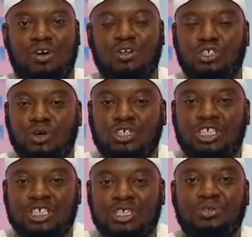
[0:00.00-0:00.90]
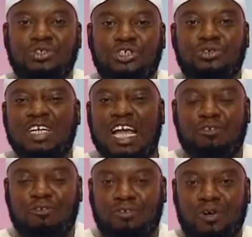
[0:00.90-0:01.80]
Although she knew she could
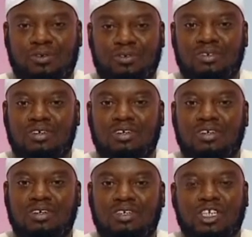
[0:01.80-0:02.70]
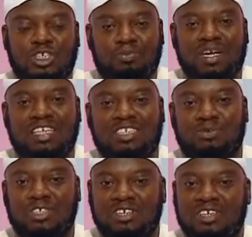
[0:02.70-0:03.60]
never feel the
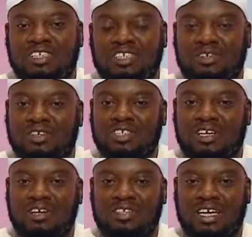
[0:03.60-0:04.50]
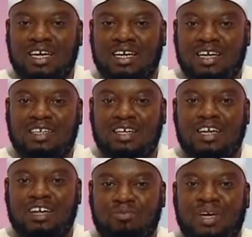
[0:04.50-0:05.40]
space which Khadija radiallahu ta'ala
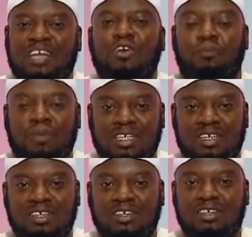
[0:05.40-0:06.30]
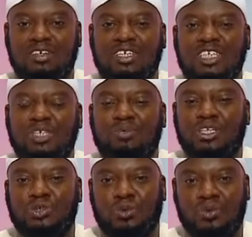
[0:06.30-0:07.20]
anha left behind completely. She
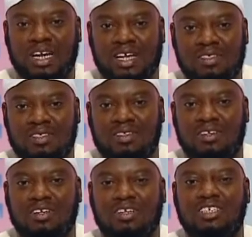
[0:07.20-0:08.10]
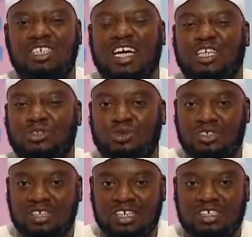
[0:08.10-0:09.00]
went to all length, she
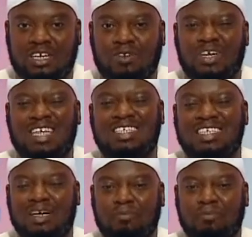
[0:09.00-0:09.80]
exhausted herself and did